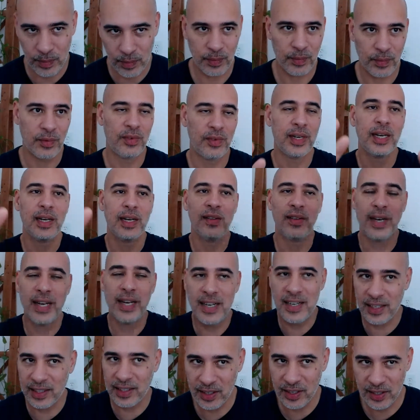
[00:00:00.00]

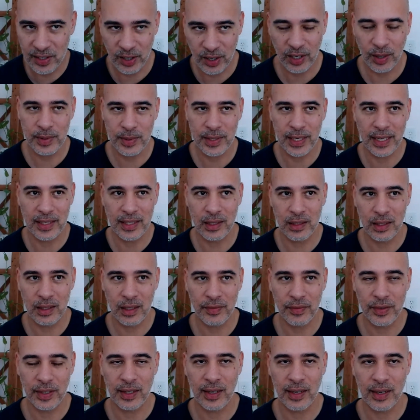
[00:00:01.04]
rearranging the circumstances of
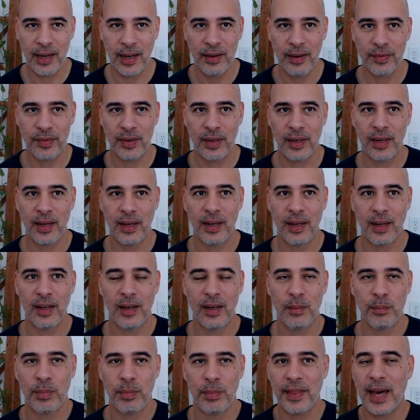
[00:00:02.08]
your life,
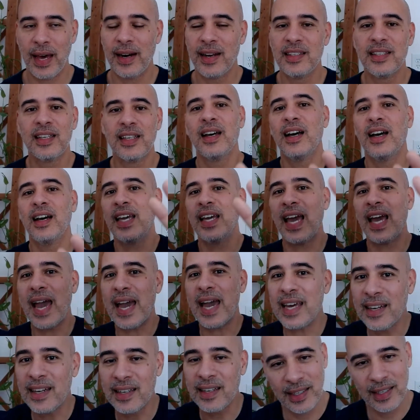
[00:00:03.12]
but that is an
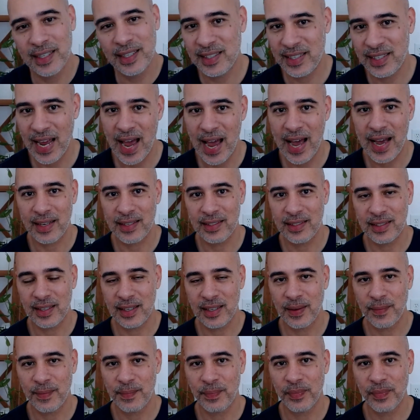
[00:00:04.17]
endless task.
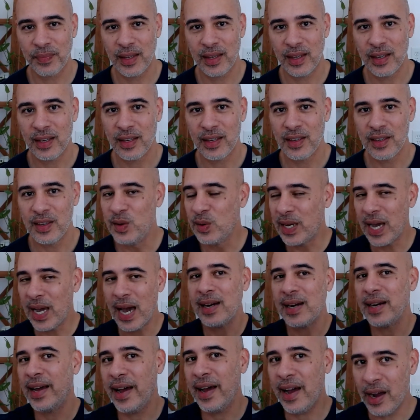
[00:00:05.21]
You
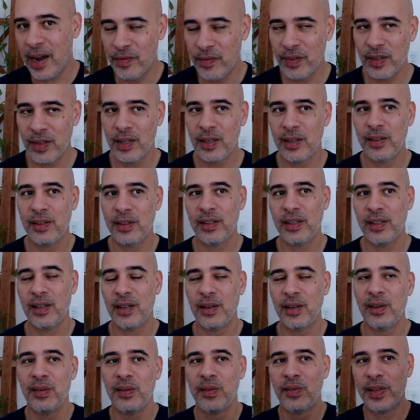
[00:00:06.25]
can't ever
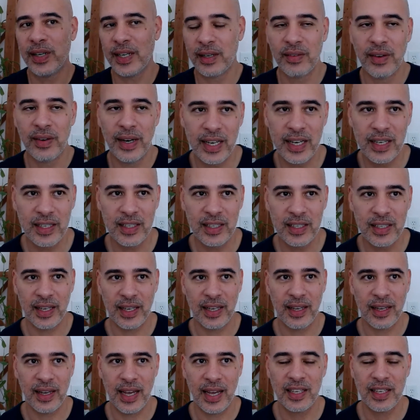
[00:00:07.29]
rearrange the
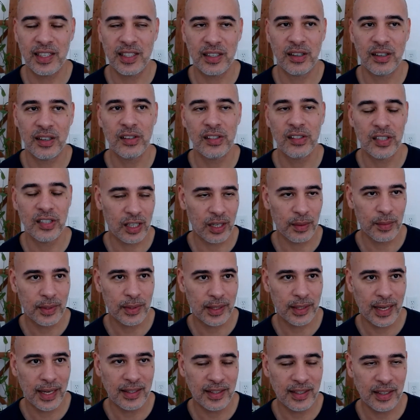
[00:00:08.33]
external
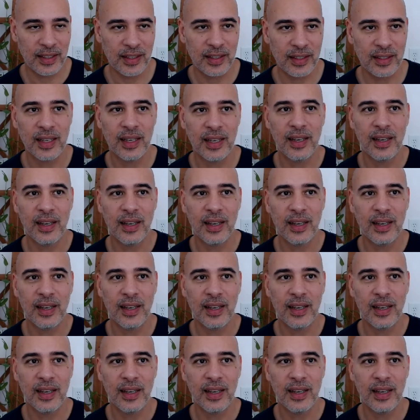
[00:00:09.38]
circumstances